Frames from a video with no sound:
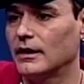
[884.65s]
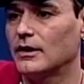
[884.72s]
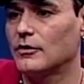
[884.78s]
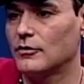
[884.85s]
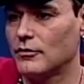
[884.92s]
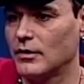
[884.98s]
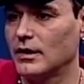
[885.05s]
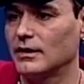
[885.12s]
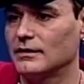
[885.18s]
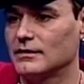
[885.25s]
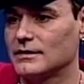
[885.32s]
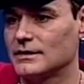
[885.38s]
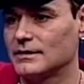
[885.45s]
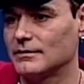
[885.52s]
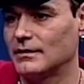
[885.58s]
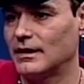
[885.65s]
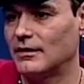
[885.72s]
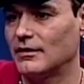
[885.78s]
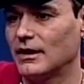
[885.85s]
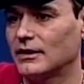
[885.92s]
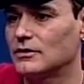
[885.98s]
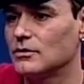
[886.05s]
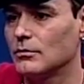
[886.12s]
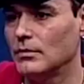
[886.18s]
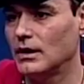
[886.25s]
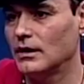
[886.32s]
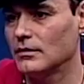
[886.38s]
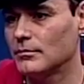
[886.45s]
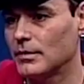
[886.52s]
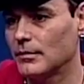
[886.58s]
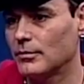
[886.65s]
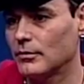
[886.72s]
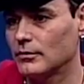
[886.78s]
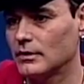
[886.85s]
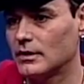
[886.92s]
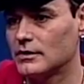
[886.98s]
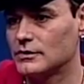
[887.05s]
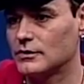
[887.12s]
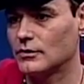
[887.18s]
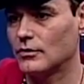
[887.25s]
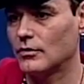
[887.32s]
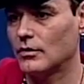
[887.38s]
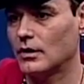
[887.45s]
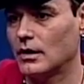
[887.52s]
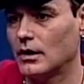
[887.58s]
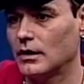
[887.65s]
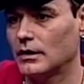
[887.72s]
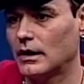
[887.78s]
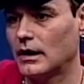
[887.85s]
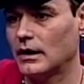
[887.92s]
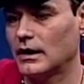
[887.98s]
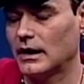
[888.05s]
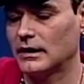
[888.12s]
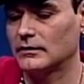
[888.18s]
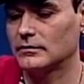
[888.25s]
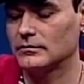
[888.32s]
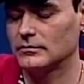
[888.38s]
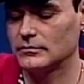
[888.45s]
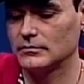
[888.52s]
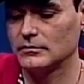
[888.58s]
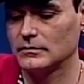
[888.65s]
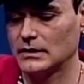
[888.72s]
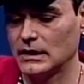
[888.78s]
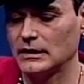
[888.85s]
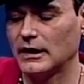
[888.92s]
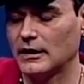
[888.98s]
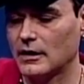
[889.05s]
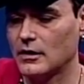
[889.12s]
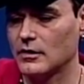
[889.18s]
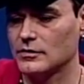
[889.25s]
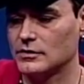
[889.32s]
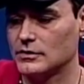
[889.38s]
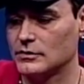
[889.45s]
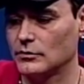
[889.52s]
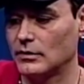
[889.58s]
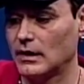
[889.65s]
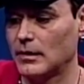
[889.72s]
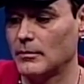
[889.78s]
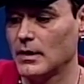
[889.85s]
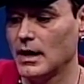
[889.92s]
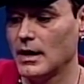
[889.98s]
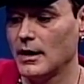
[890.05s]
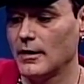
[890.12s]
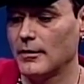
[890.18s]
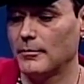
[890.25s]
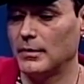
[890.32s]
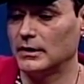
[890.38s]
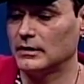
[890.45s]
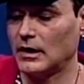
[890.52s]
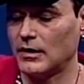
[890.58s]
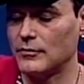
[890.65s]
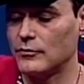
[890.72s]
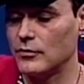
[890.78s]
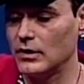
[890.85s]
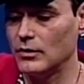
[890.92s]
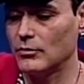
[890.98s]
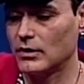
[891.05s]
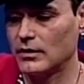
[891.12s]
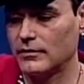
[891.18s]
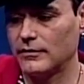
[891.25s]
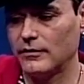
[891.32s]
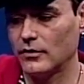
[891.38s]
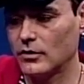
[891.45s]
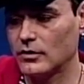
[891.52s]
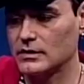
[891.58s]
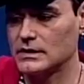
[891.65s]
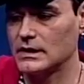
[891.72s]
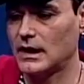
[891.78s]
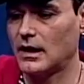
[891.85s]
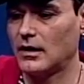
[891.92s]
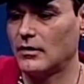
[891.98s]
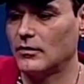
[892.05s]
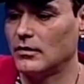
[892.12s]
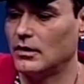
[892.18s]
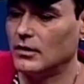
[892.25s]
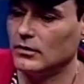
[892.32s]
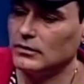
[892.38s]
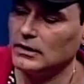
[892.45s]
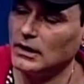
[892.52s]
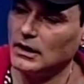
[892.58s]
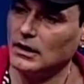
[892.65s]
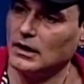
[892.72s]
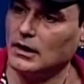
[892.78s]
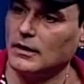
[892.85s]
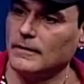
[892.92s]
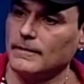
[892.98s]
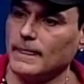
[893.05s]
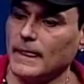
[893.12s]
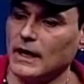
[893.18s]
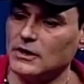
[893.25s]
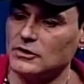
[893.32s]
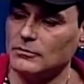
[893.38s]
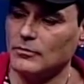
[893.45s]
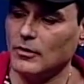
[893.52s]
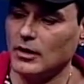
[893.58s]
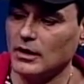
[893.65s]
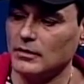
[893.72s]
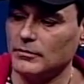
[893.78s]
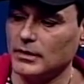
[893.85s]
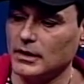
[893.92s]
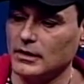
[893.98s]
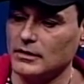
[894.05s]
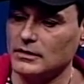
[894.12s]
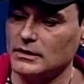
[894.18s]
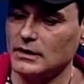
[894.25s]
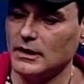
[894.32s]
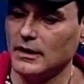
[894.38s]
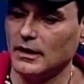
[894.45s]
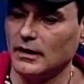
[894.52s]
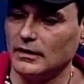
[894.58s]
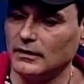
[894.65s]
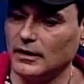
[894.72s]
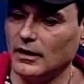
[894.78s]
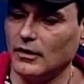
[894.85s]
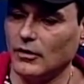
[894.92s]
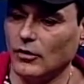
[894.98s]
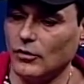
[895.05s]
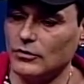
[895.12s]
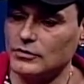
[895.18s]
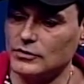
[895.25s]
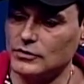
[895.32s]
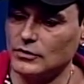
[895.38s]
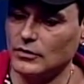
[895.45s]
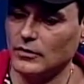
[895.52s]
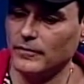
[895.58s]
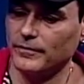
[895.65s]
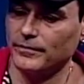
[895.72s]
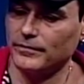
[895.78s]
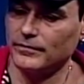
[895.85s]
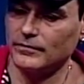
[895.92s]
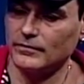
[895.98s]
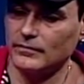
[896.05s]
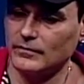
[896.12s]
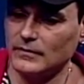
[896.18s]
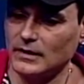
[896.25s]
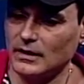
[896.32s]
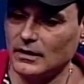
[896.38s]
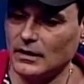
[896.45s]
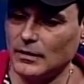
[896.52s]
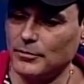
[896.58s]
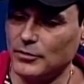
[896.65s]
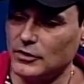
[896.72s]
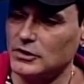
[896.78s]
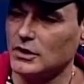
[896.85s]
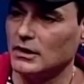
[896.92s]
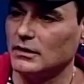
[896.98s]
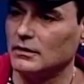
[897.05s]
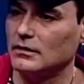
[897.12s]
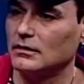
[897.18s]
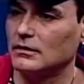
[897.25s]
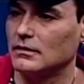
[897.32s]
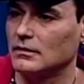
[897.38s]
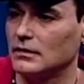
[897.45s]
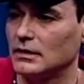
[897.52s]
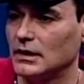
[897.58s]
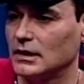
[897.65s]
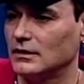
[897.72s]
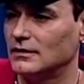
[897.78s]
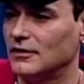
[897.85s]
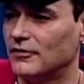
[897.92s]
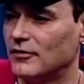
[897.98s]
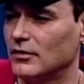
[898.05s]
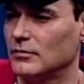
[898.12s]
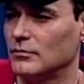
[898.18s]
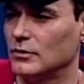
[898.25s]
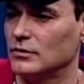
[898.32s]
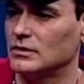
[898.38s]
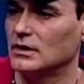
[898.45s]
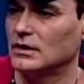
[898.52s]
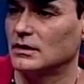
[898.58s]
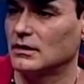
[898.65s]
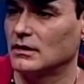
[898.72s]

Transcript: LA Koreans. There are like 2 million people there. So I had a lot of concerts with them. But I really want to focus now on Asian market because they also appreciate the different music.